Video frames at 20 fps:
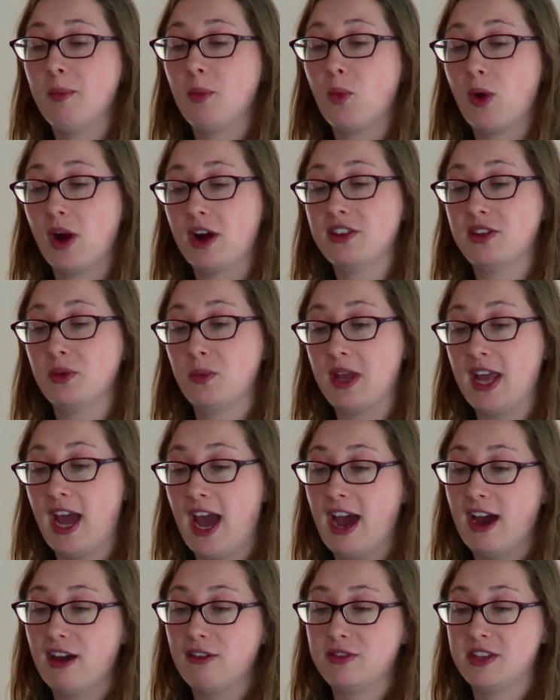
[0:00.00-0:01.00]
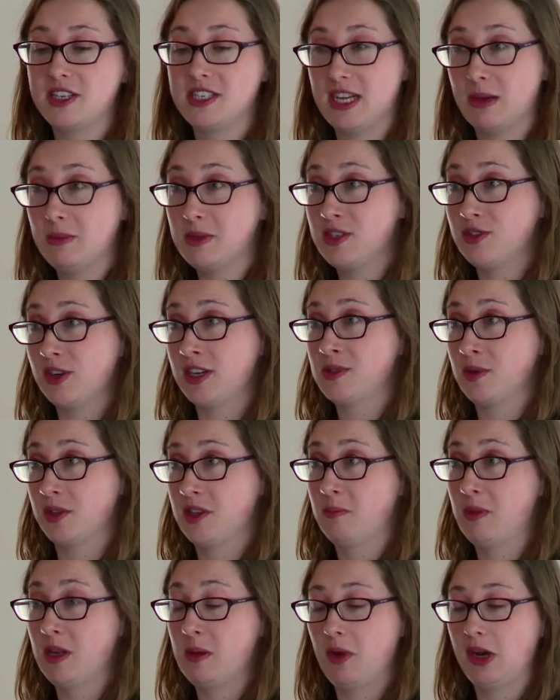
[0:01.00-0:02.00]
work that we have that demonstrates what
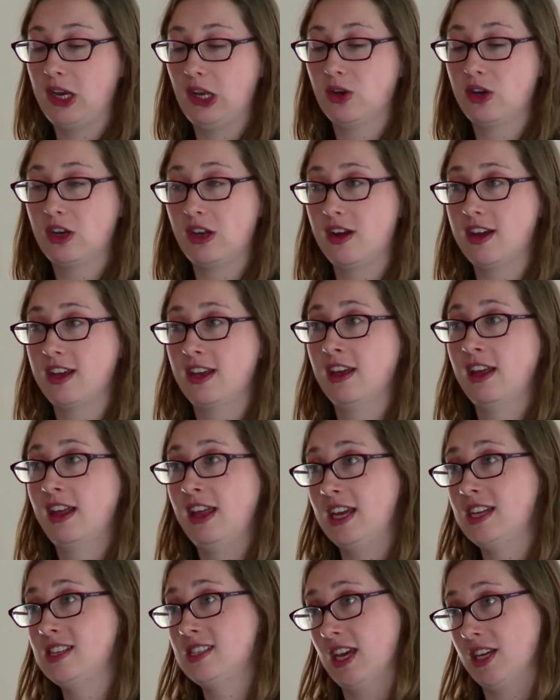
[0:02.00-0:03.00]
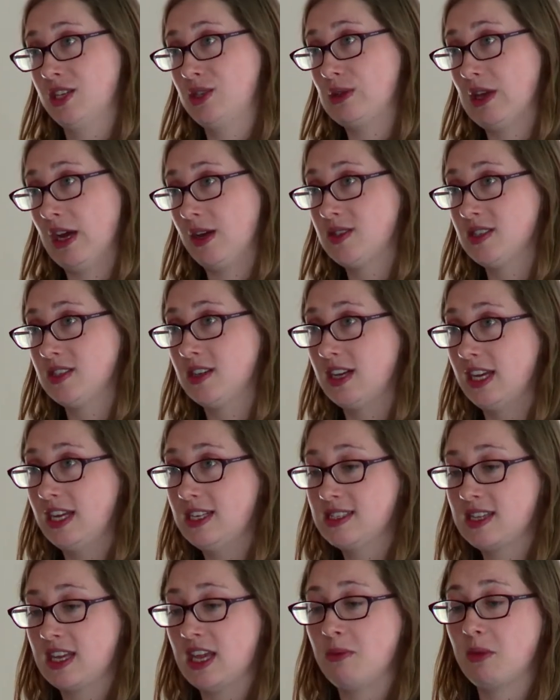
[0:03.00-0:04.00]
the bill might look like is that
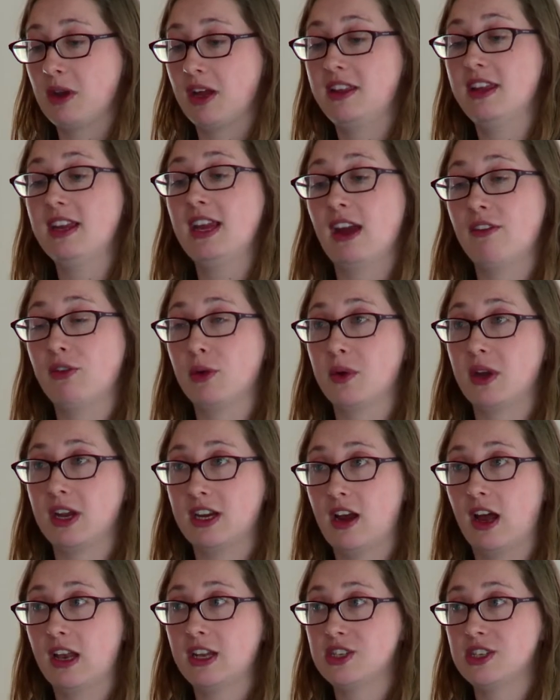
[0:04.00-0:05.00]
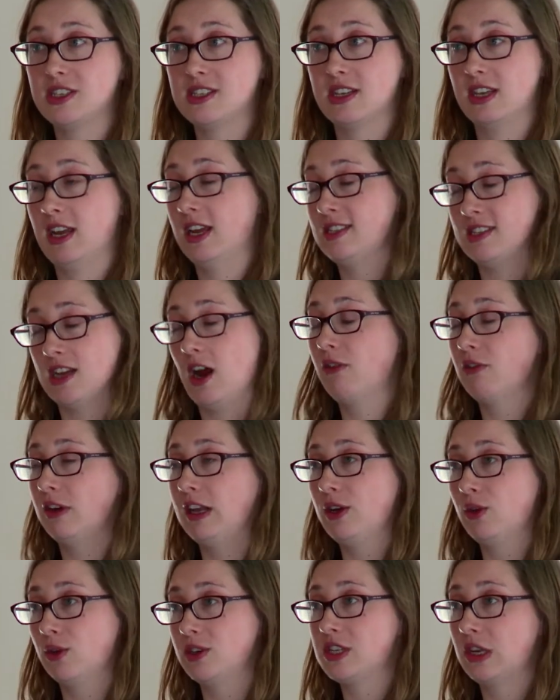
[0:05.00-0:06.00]
2008 scheme. And I think everyone acknowledges that it's not
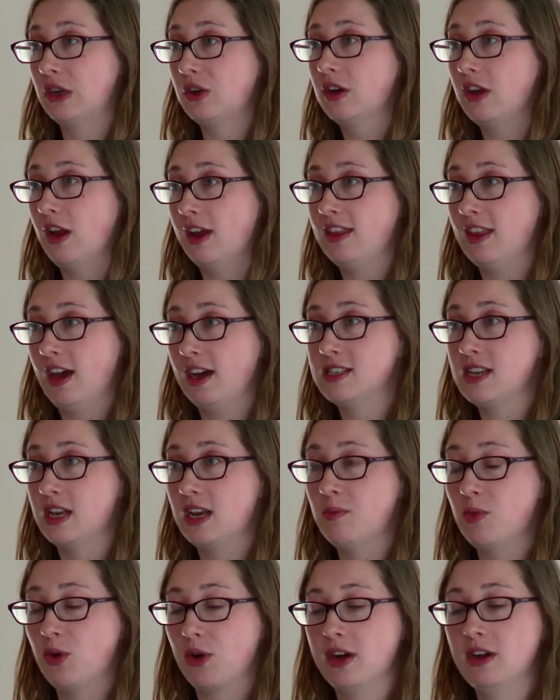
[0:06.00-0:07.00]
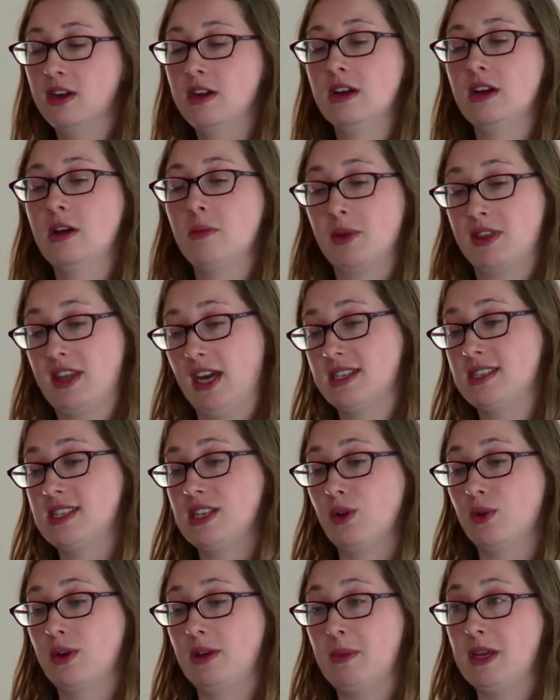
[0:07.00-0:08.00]
really going to look like that anymore, but that's
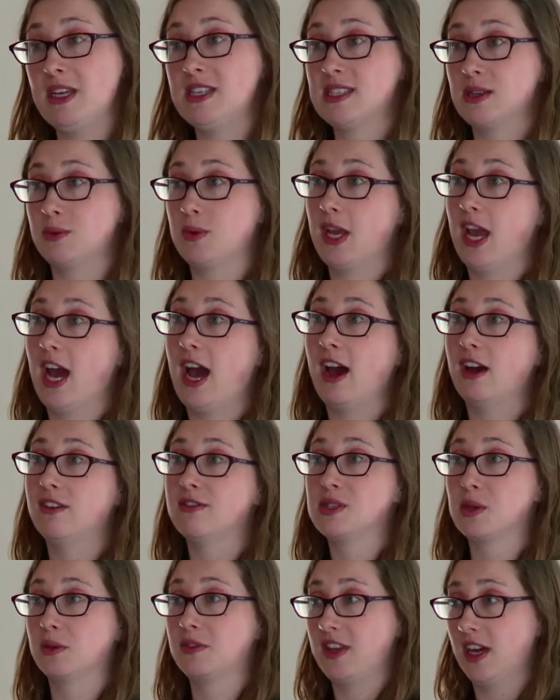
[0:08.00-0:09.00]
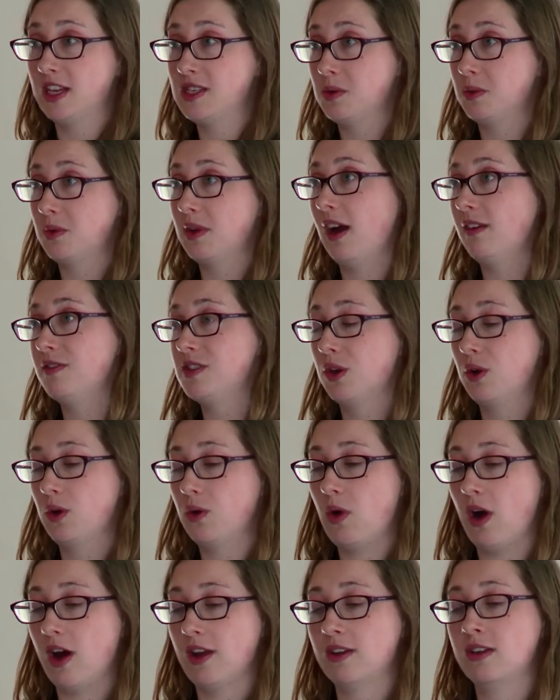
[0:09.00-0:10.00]
the only piece that we have. So if that's what we have to
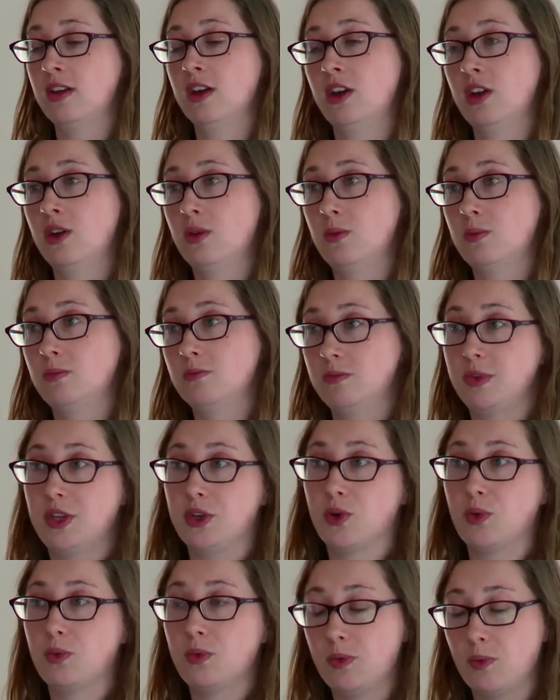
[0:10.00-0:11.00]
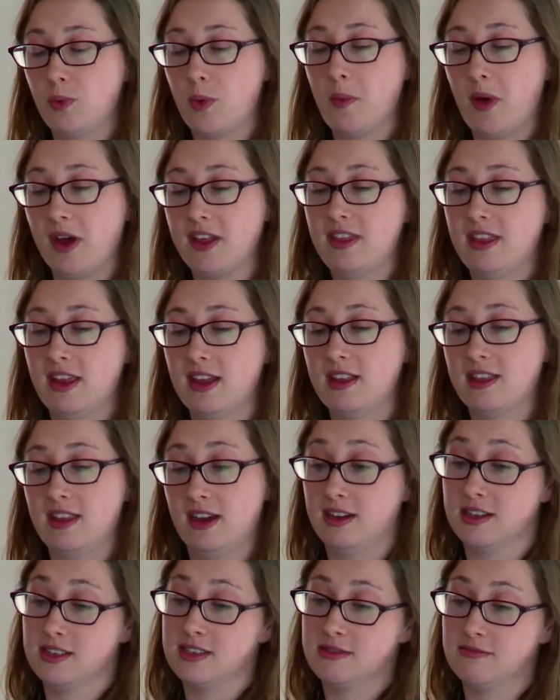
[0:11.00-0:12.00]
go on, we might think
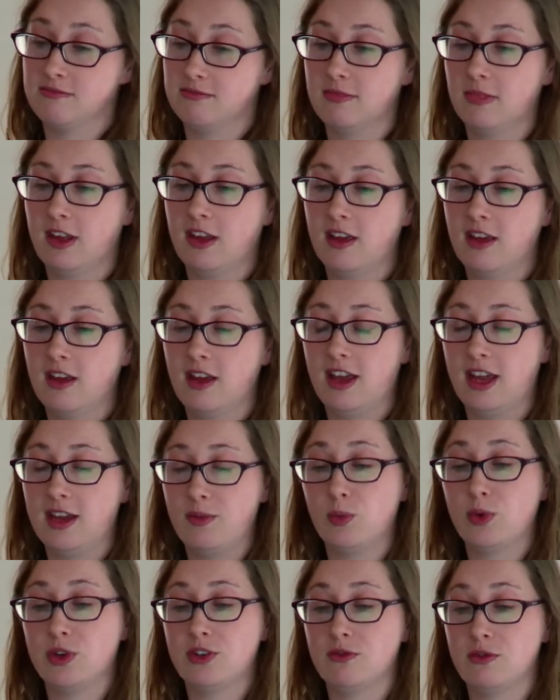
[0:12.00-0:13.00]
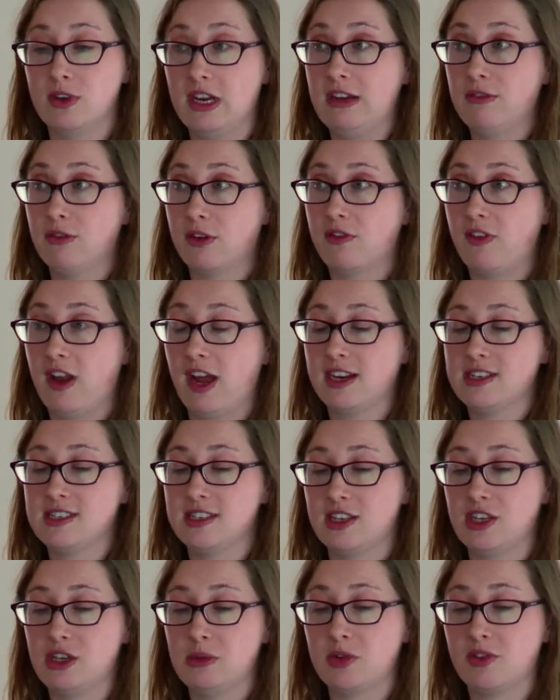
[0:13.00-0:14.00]
that it wouldn't really reflect
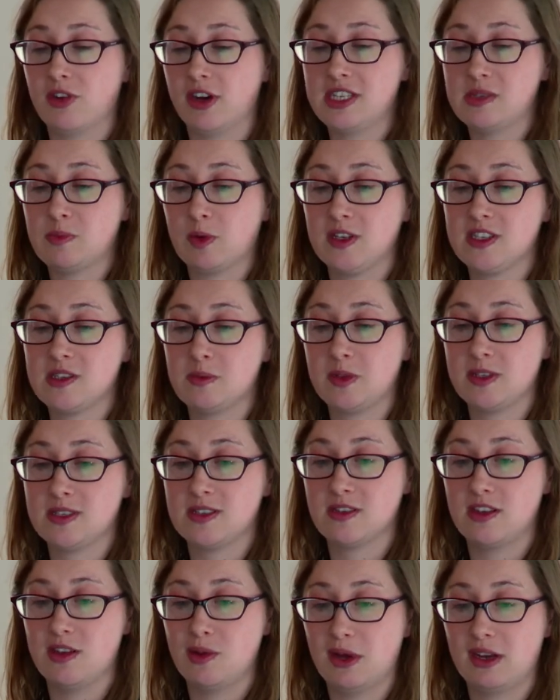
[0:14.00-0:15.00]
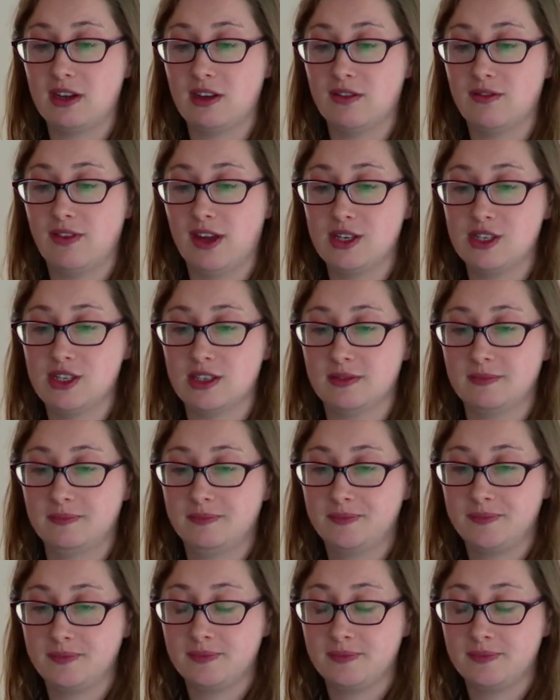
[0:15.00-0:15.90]
the human rights principles in the UN Convention.